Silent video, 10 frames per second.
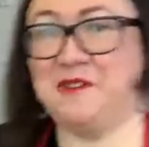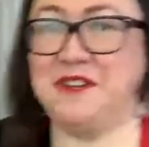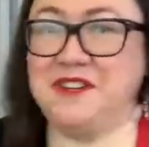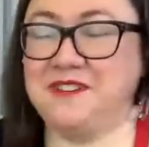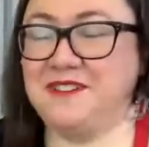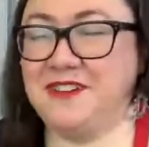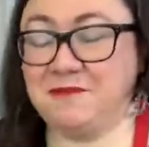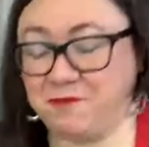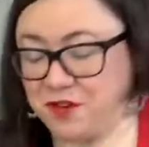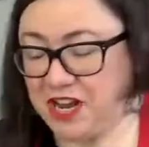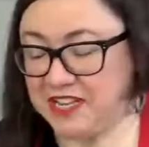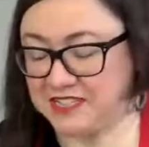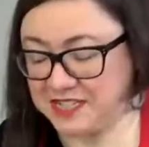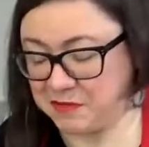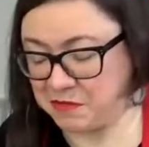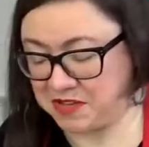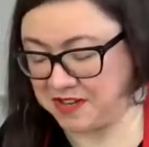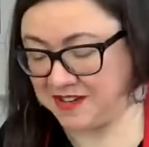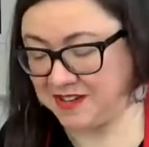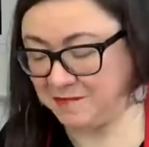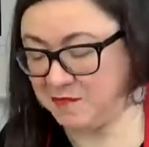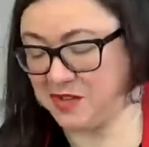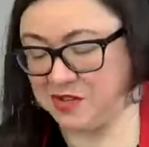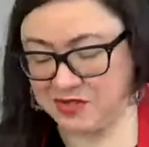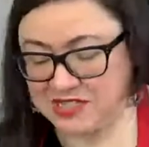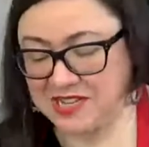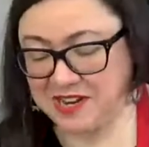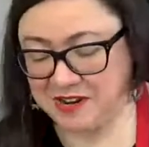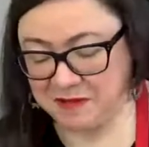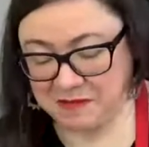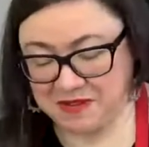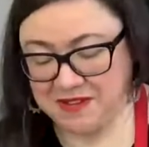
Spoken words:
and you forget something, you do a setup,